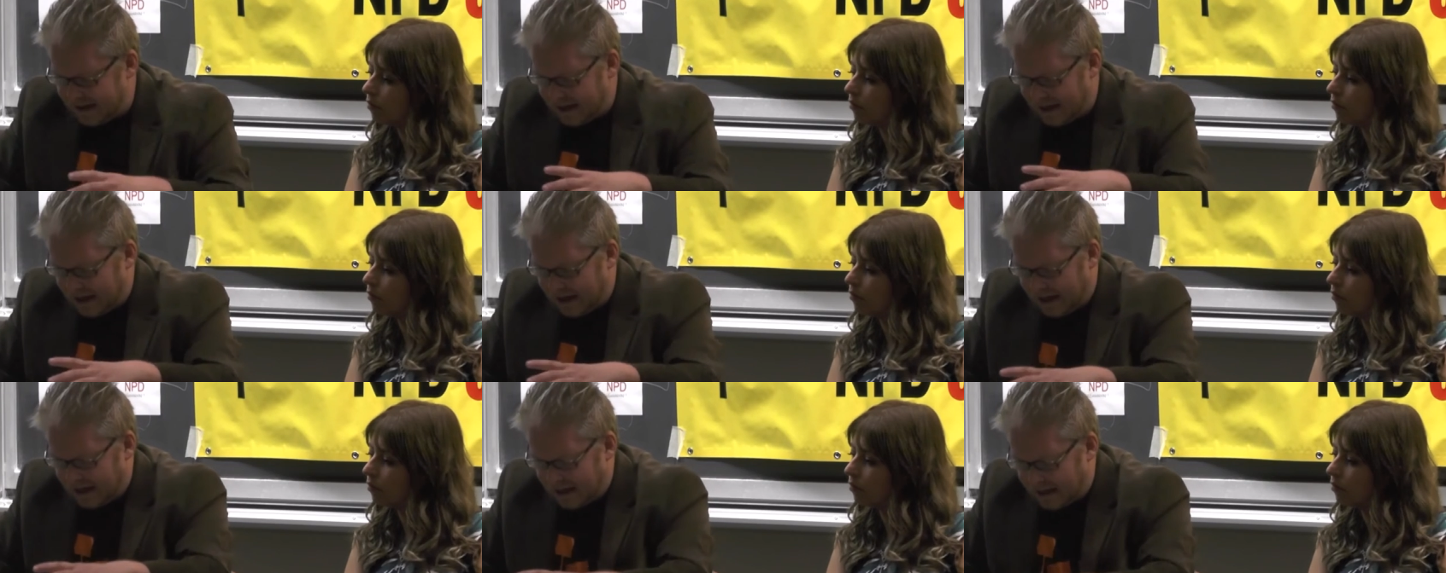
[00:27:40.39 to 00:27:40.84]

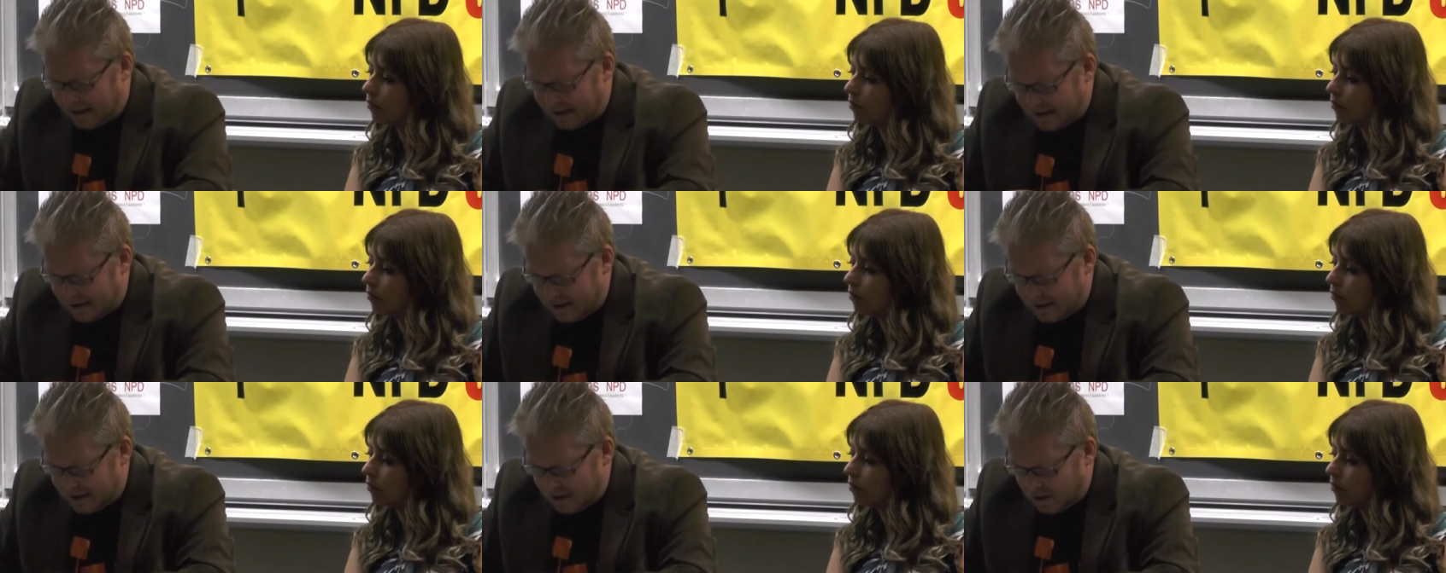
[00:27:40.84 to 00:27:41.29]

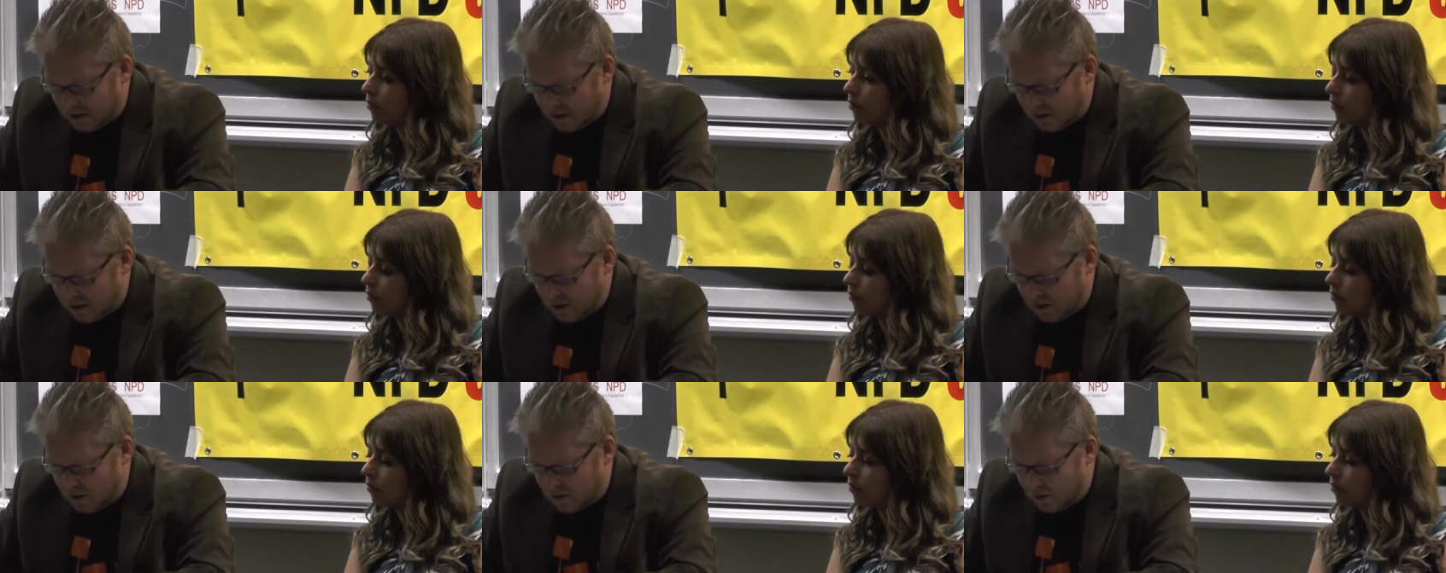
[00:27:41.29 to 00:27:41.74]
Speaker 1: uh,
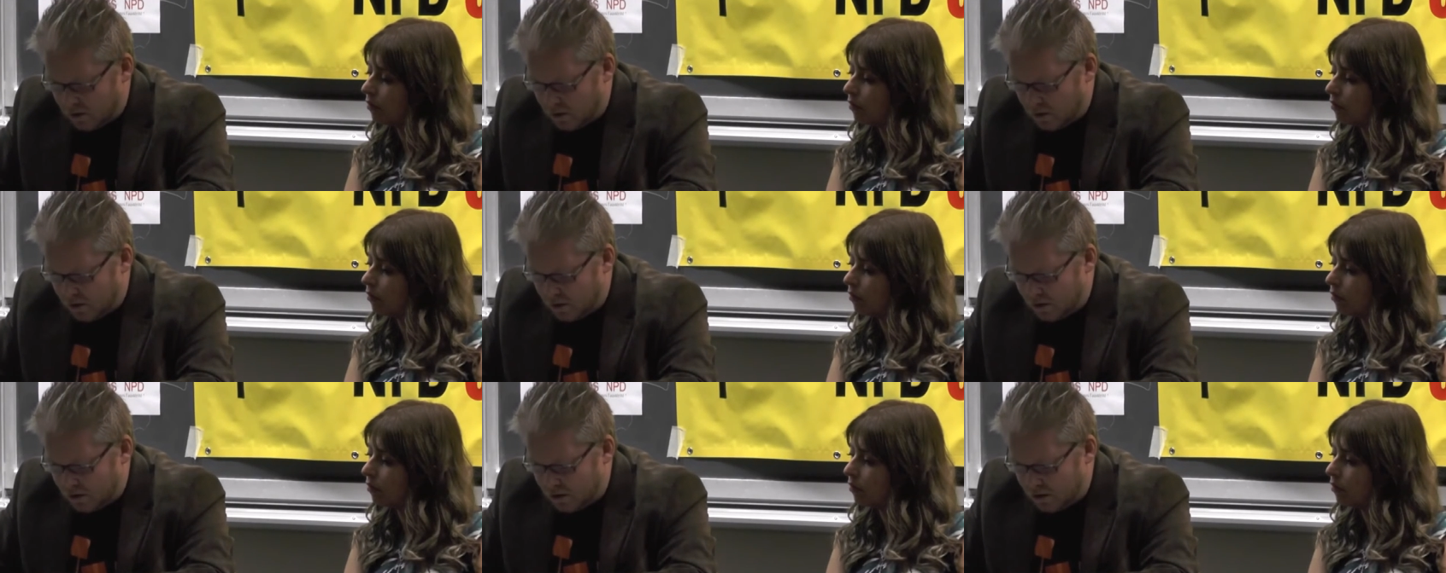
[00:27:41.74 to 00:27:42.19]

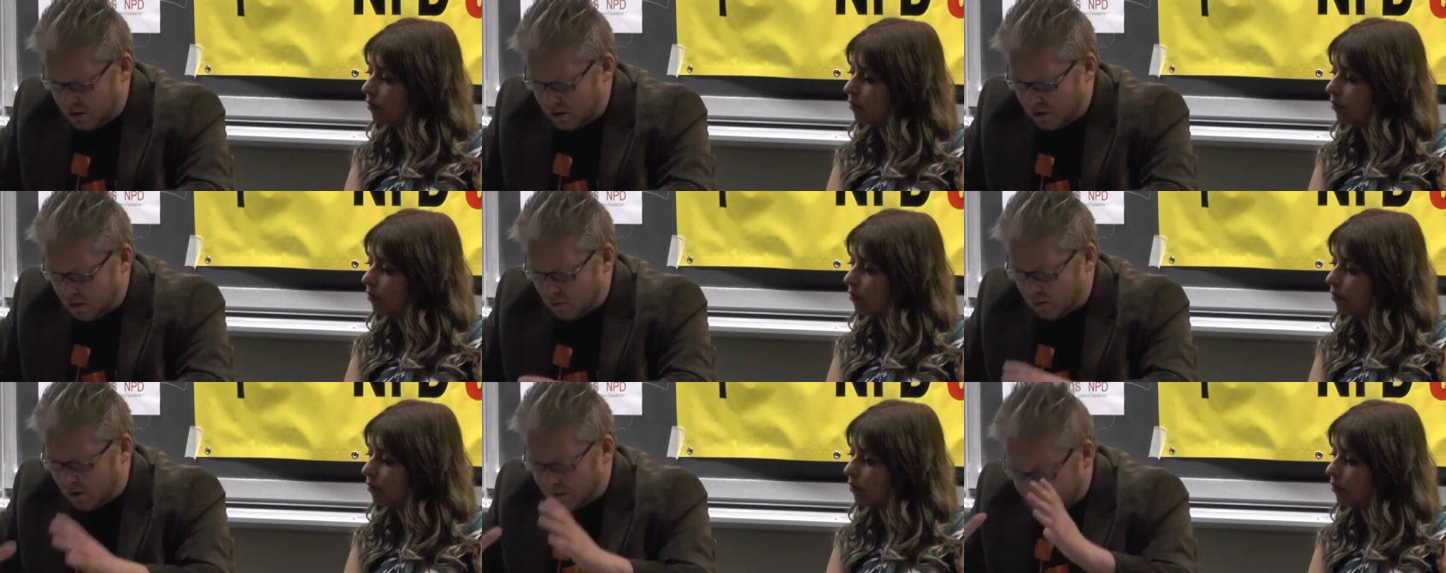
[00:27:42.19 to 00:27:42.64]

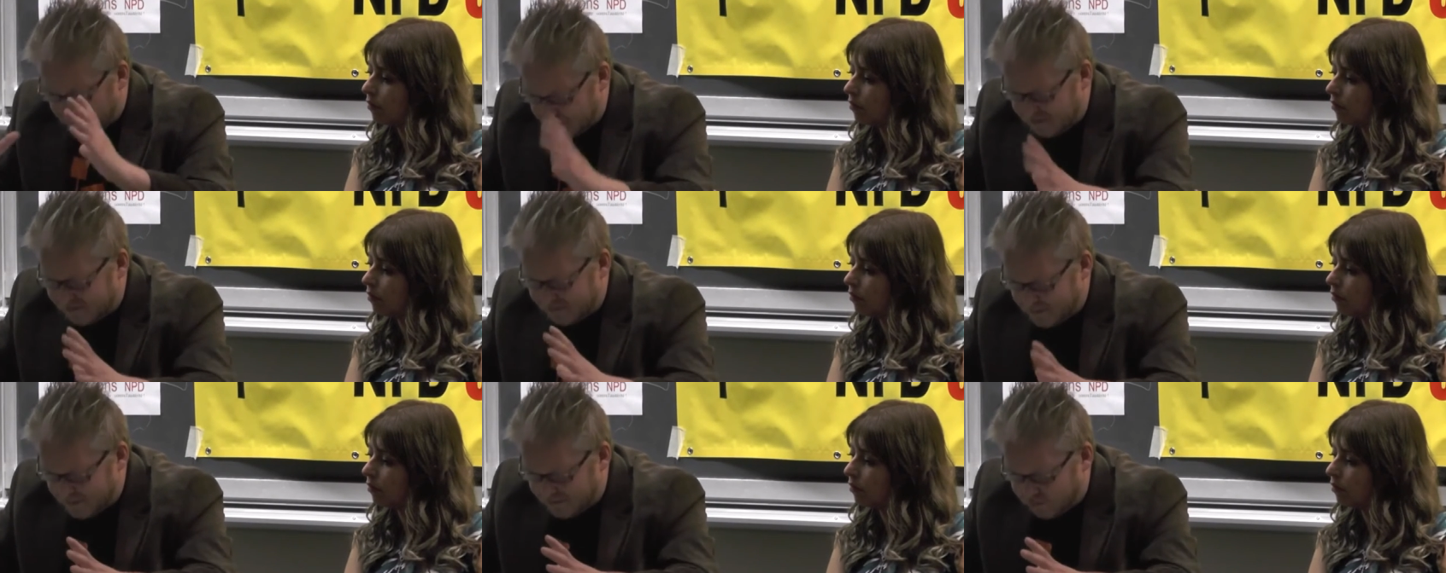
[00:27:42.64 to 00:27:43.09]
well,
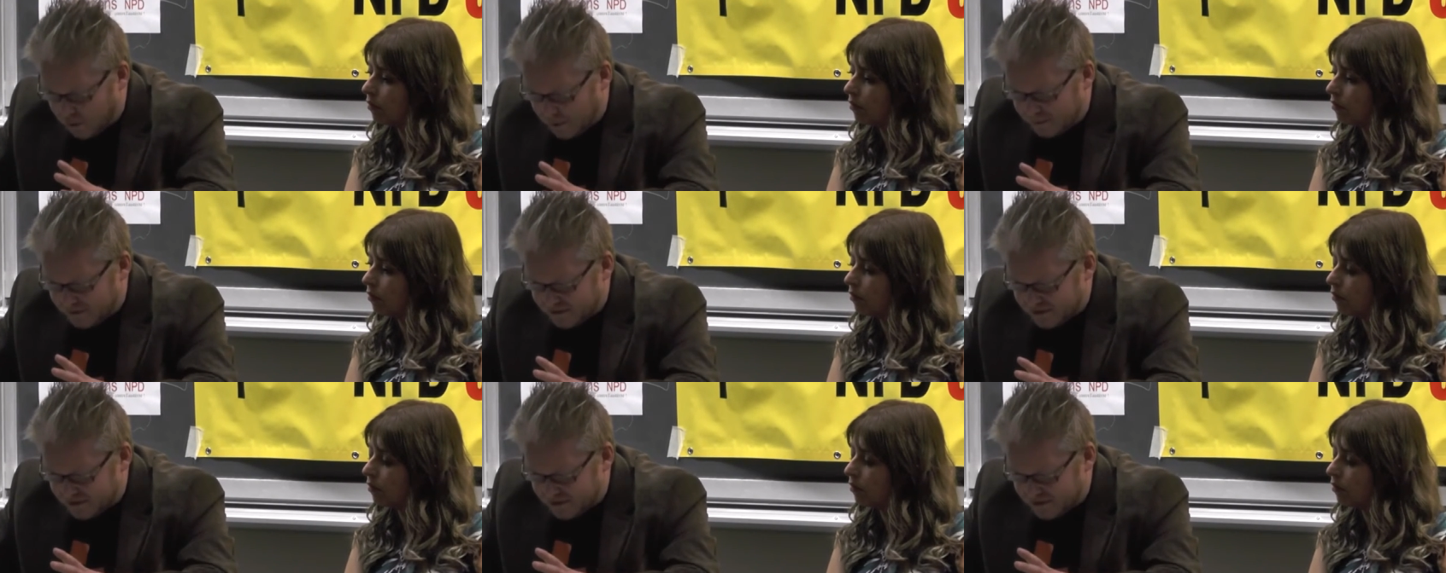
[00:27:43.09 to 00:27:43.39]
before,